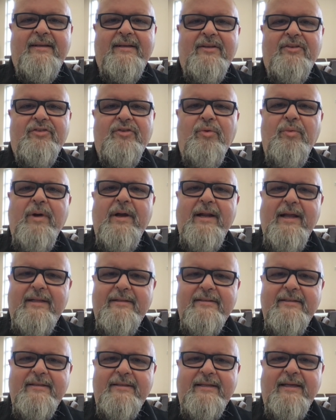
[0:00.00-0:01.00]
So why not
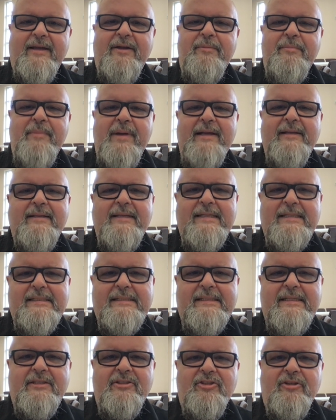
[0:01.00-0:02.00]
today make the
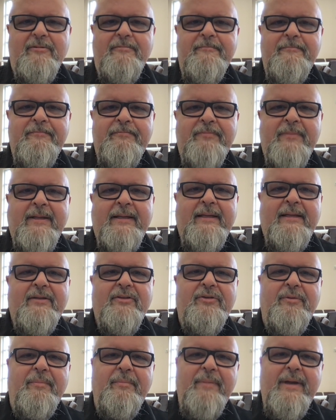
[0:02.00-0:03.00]
decision
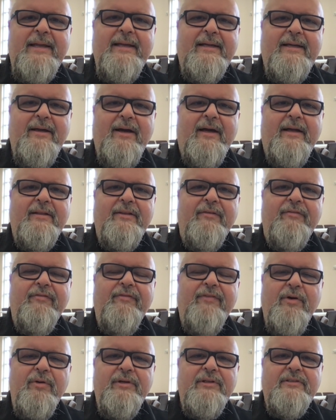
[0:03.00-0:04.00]
to make God the
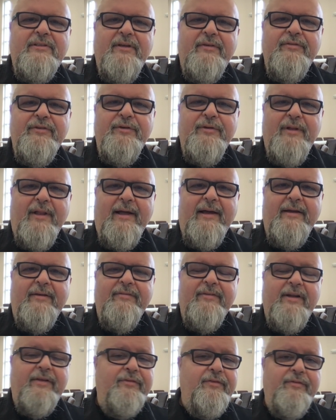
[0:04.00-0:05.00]
focus of your life?
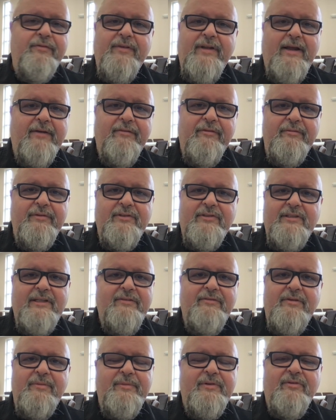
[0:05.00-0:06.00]
And if you've never
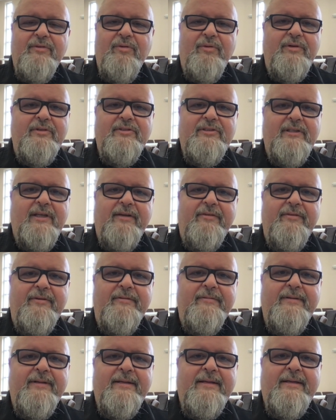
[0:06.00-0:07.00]
received him as Lord and Savior,
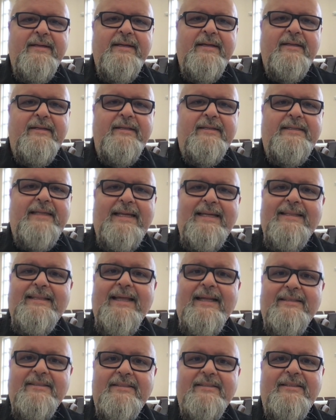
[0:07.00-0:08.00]
to take
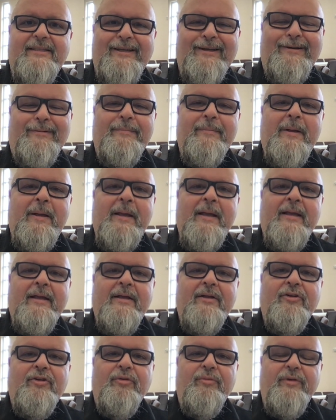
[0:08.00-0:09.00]
that step
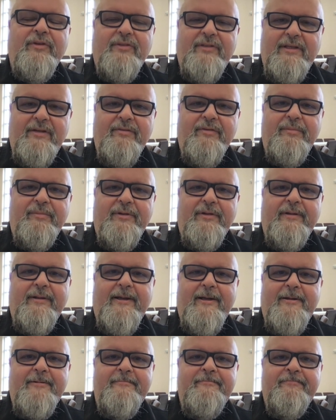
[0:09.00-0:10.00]
to receive him
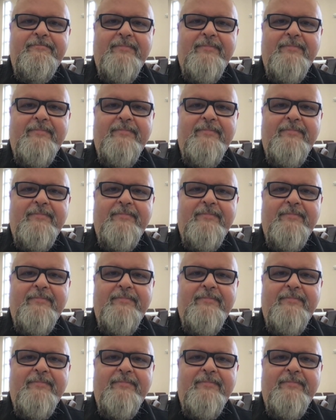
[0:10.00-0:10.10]
today.